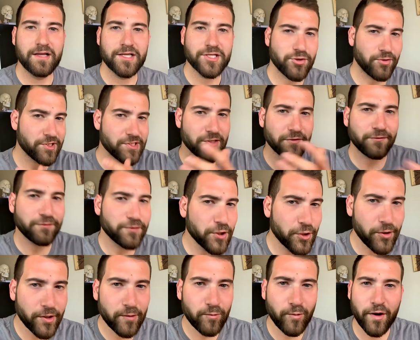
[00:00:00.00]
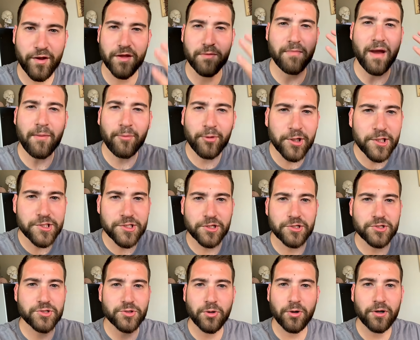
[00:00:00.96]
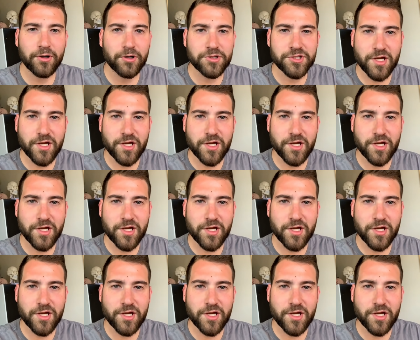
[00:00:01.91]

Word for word: So is the fluid where the memories are stored or